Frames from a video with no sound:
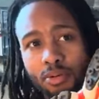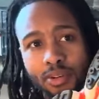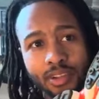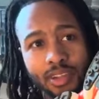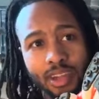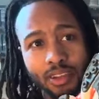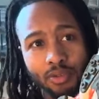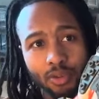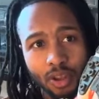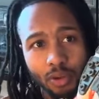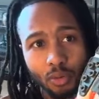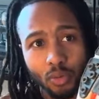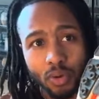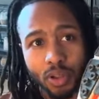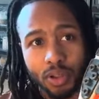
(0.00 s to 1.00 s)
It's nothing like
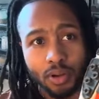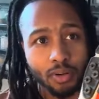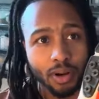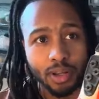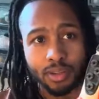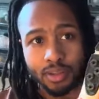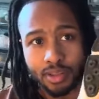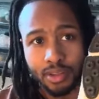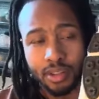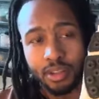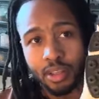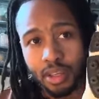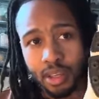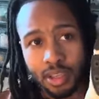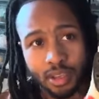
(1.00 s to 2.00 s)
really crazy.
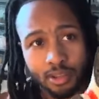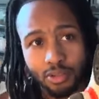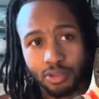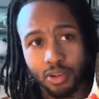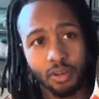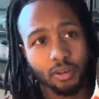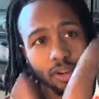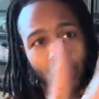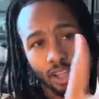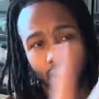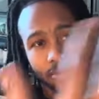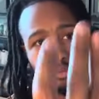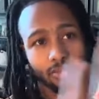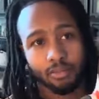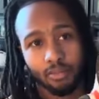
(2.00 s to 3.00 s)
There's no like
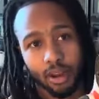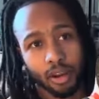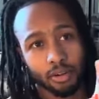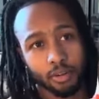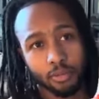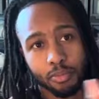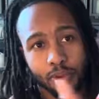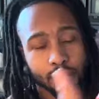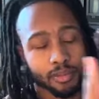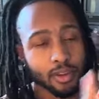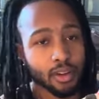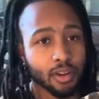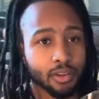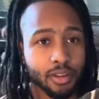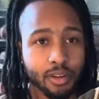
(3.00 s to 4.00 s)
radical pivot
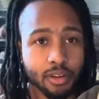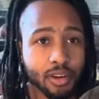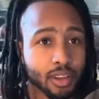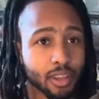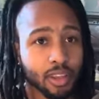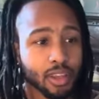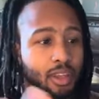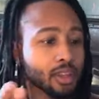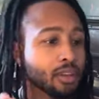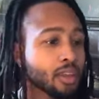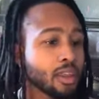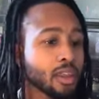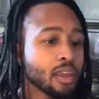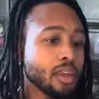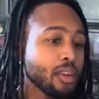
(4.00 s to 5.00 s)
on there or anything.
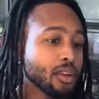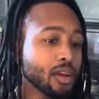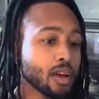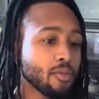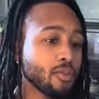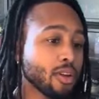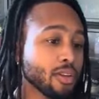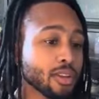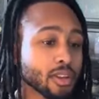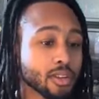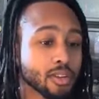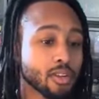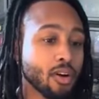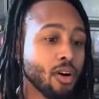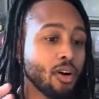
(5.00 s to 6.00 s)
The comfort on
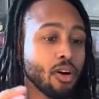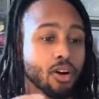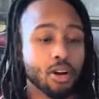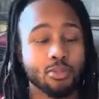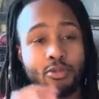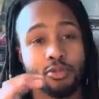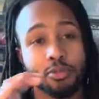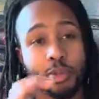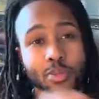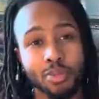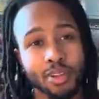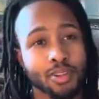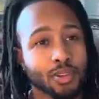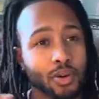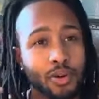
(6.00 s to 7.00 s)
these all comes from the
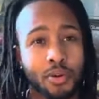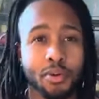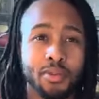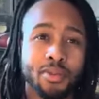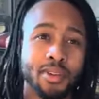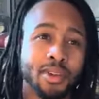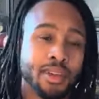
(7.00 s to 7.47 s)
midsole.